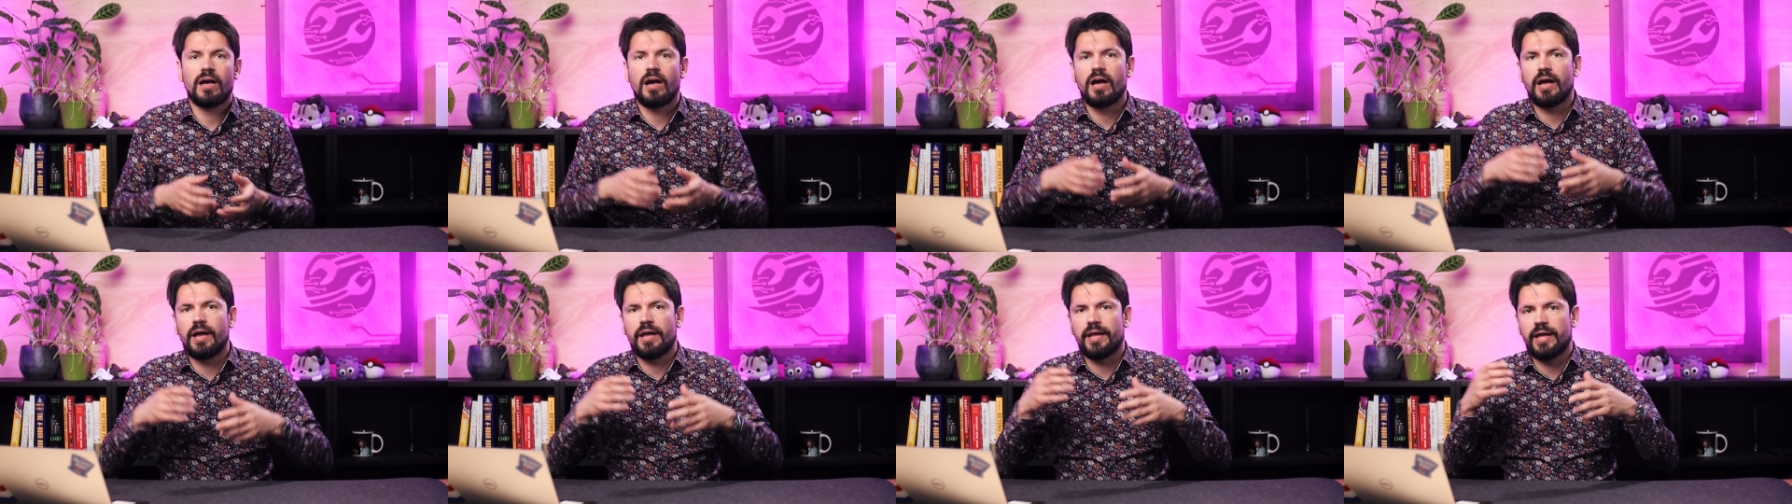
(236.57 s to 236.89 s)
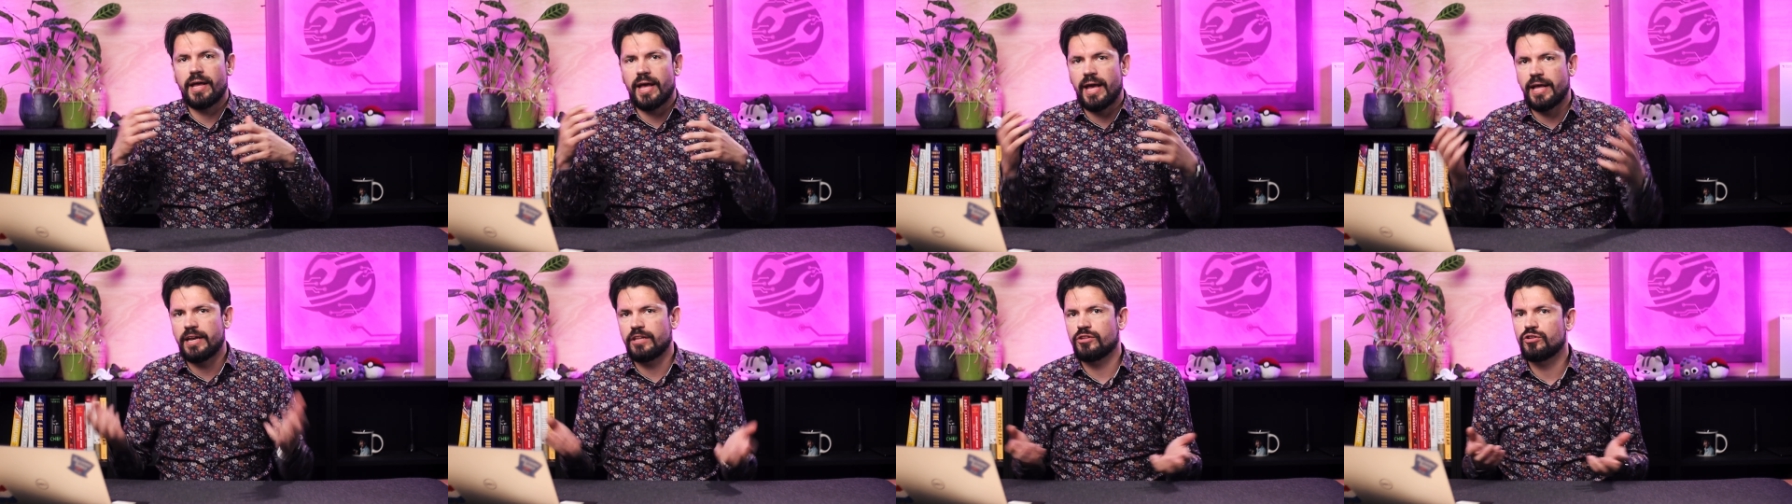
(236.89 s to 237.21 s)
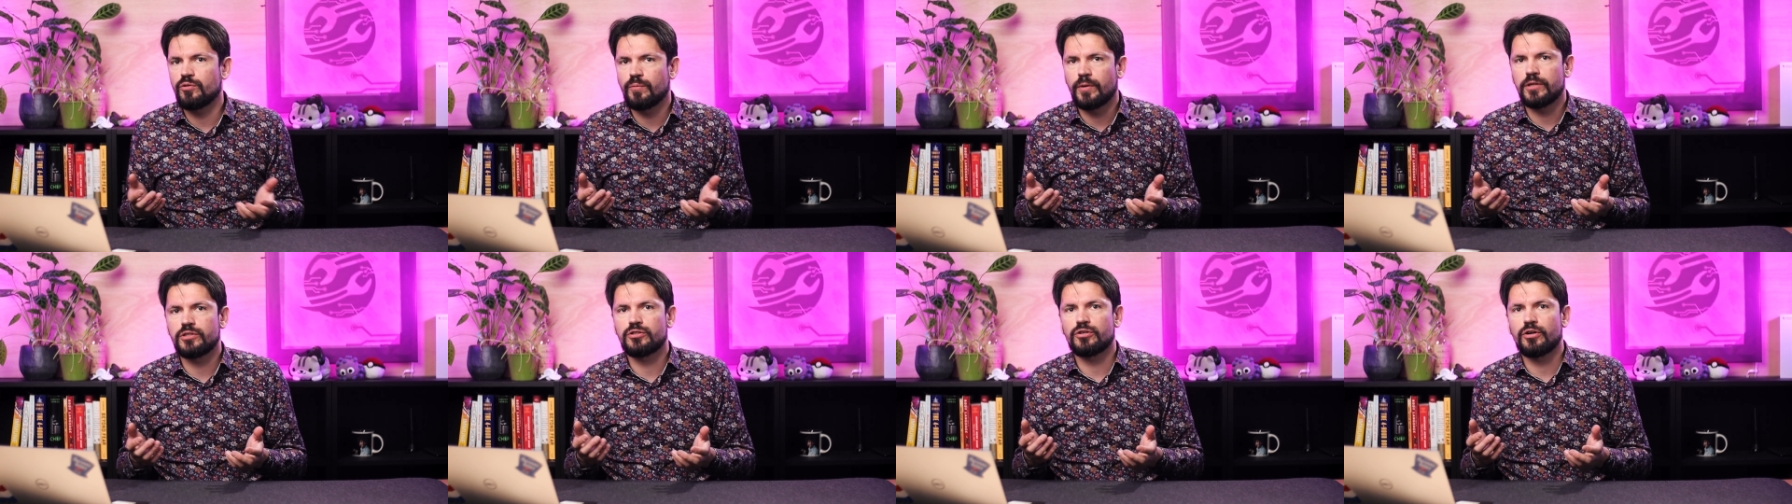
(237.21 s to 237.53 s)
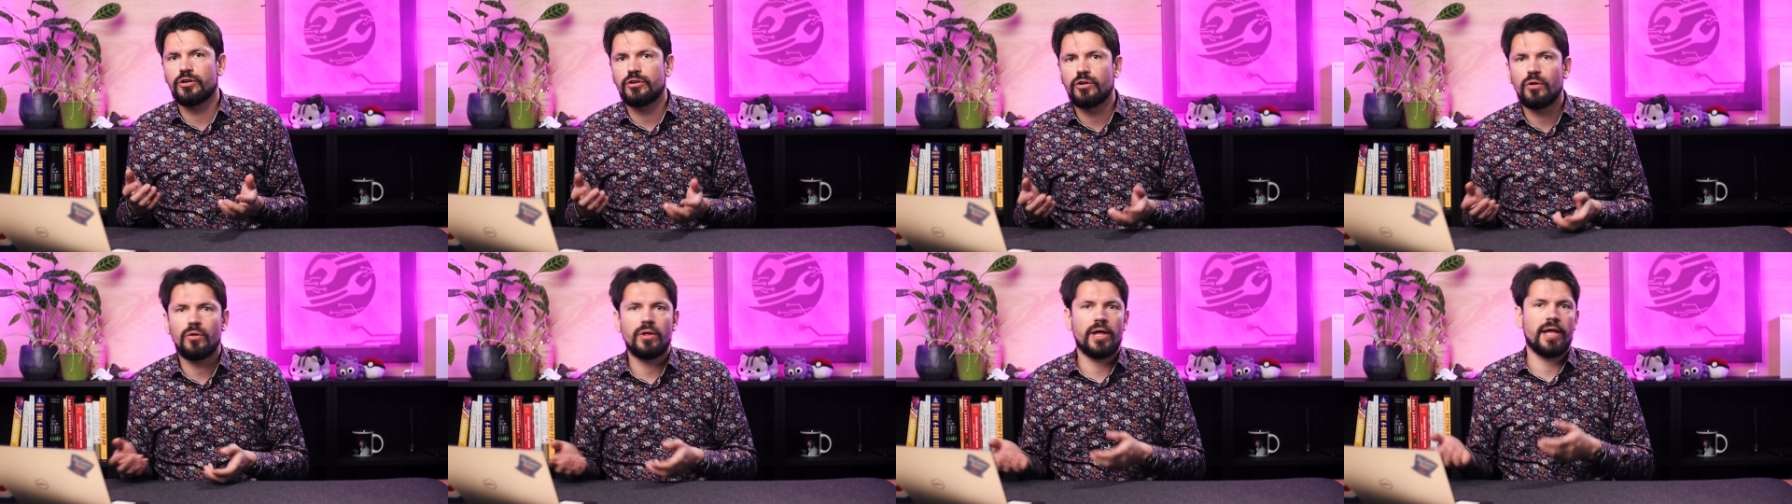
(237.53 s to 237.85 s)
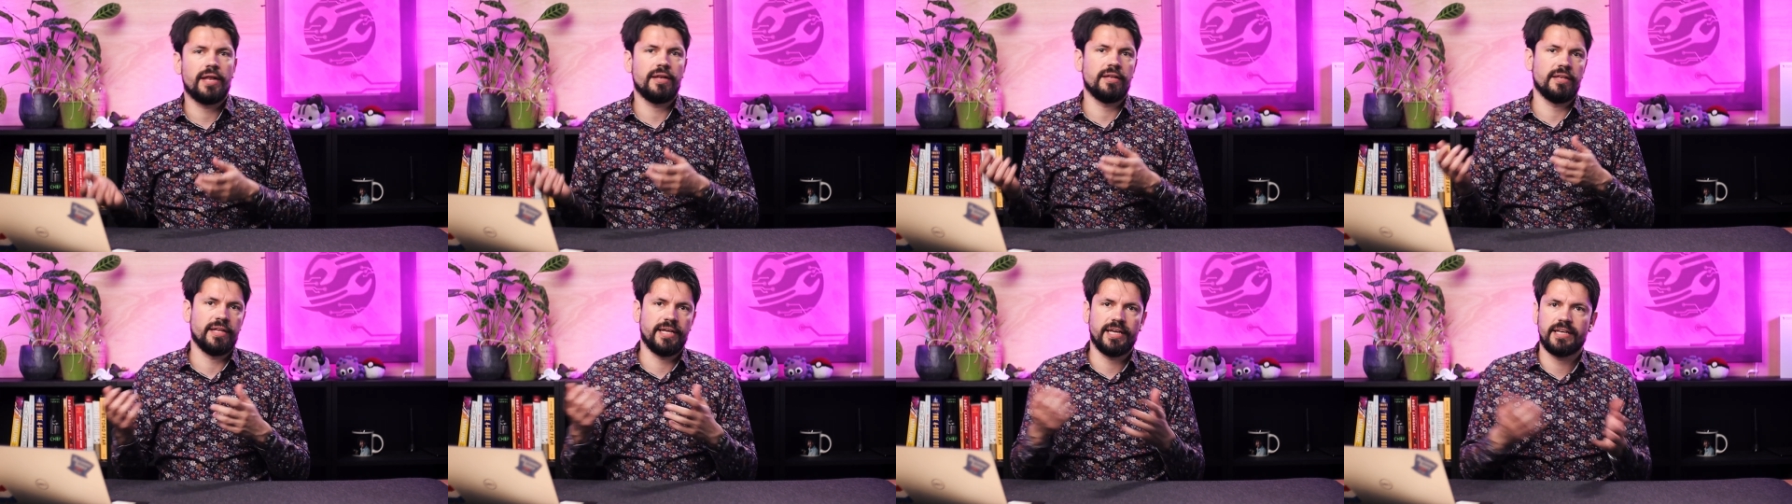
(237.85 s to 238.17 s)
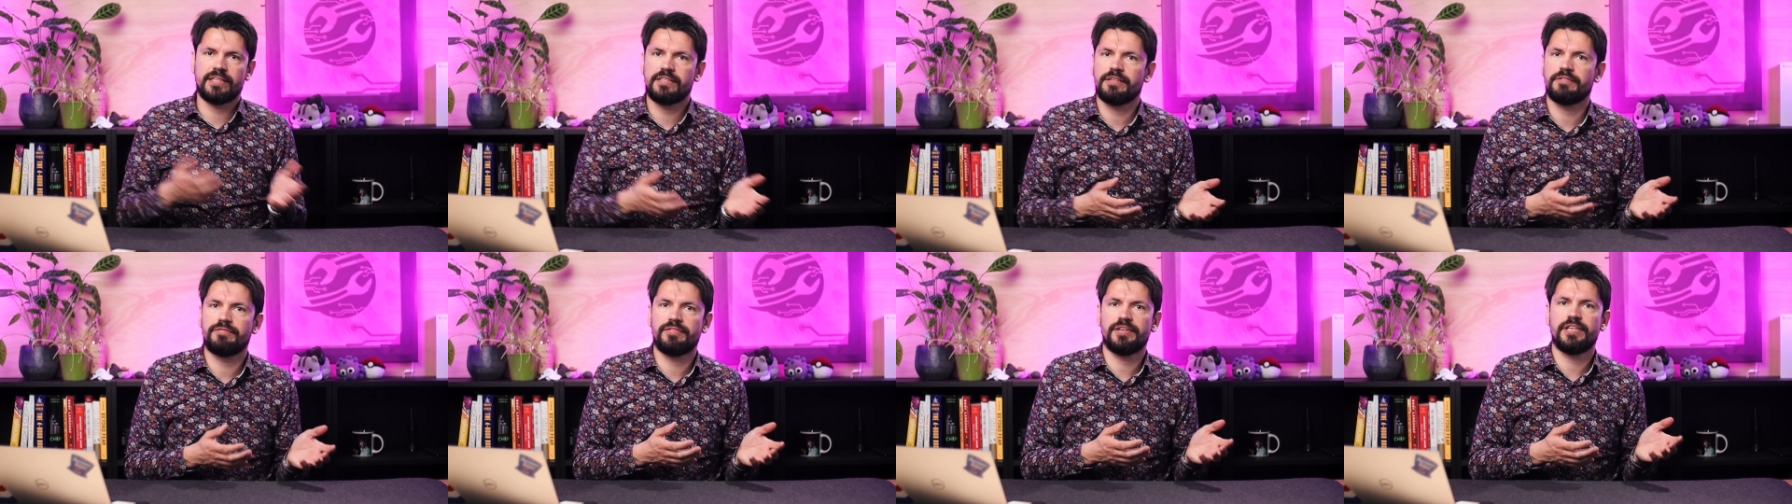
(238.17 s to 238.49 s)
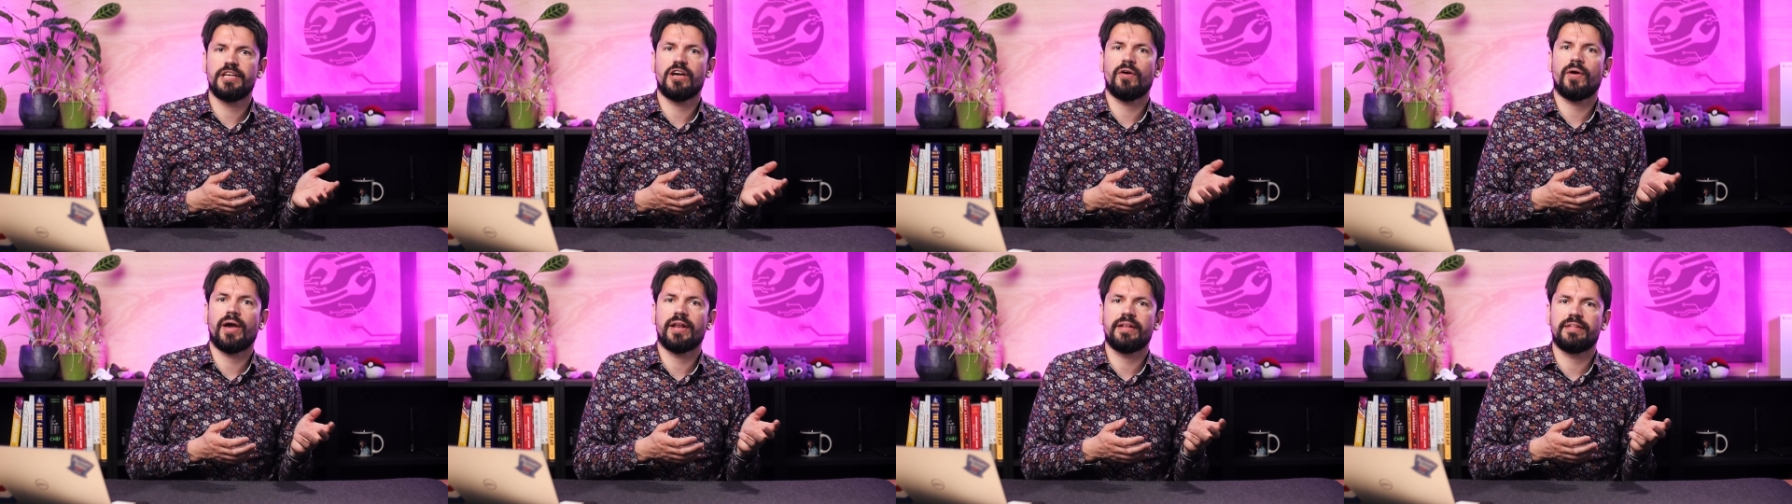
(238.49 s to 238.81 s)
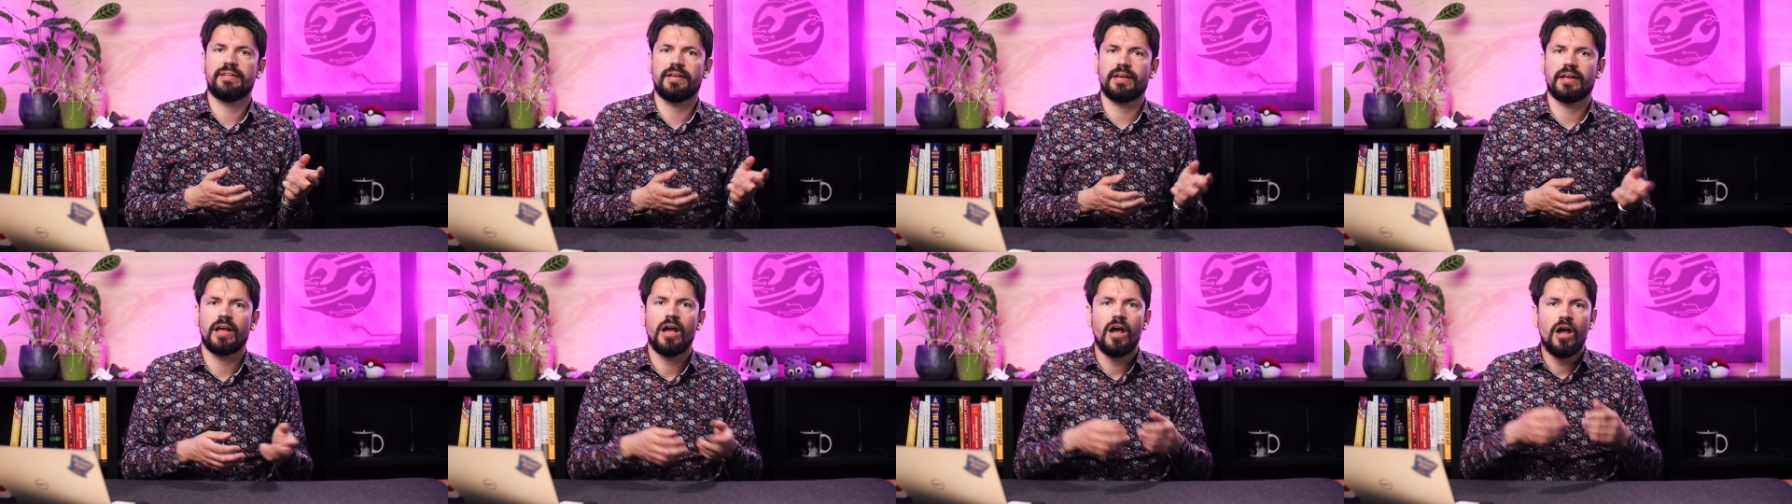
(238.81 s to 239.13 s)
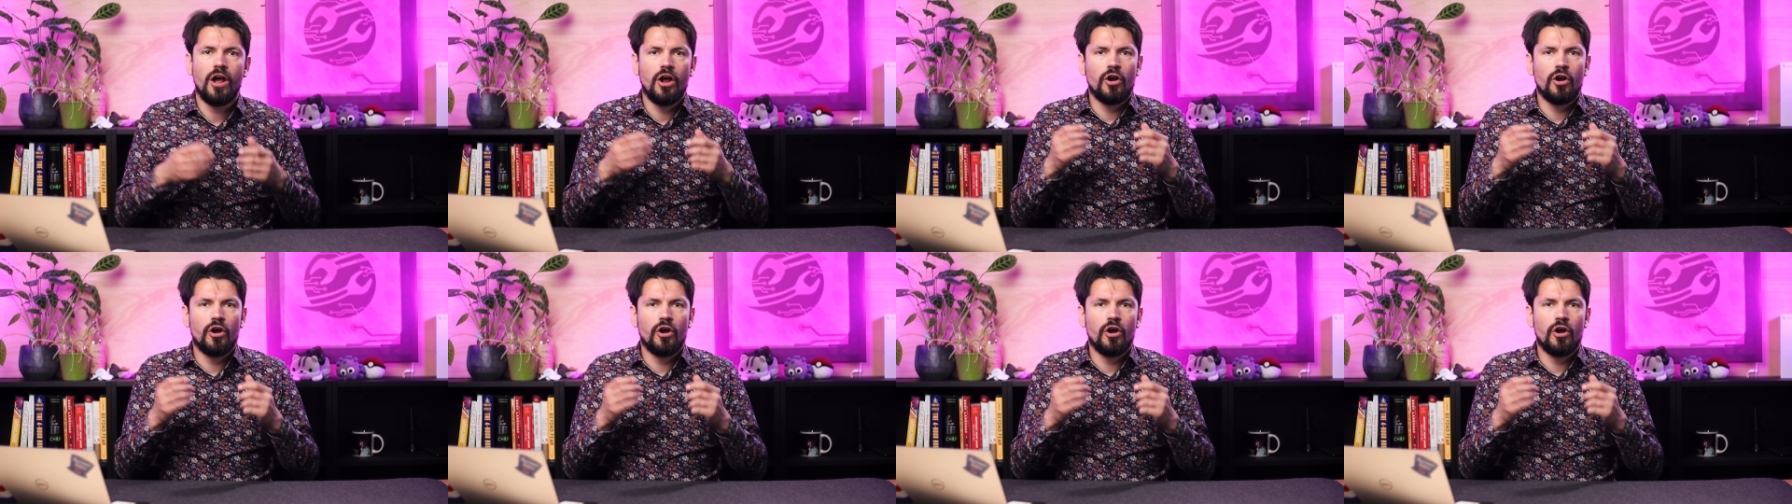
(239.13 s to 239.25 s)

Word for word: I added to my journal and link to video editing.